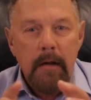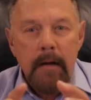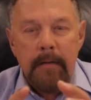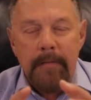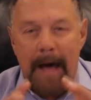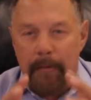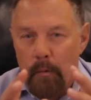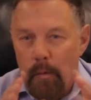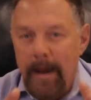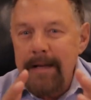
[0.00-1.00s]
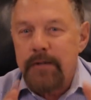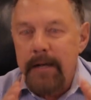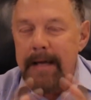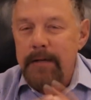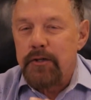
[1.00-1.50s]
Yes. Now, the
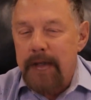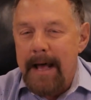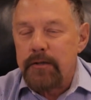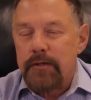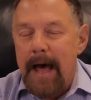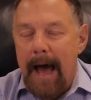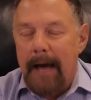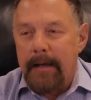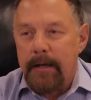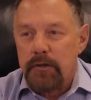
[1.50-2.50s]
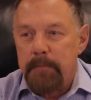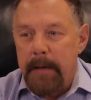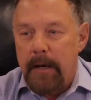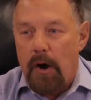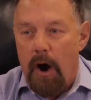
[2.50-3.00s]
reason he says that is
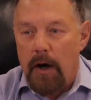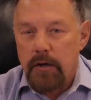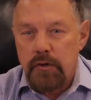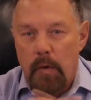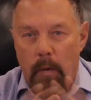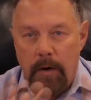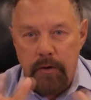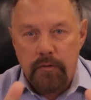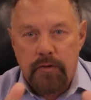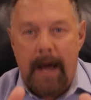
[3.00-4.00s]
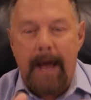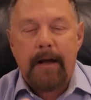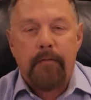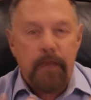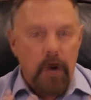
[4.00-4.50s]
because when you
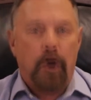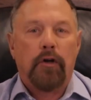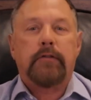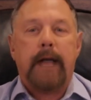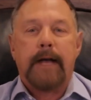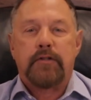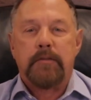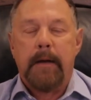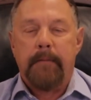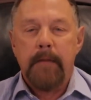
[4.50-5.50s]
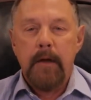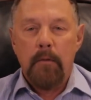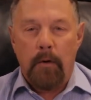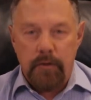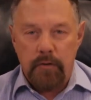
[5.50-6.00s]
take the Old Testament,
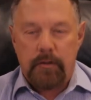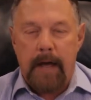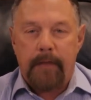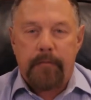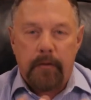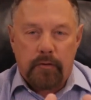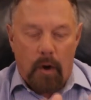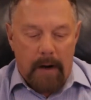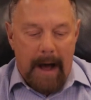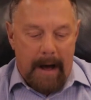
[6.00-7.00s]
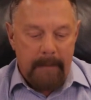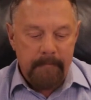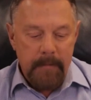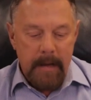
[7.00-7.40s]
when you take the Torah,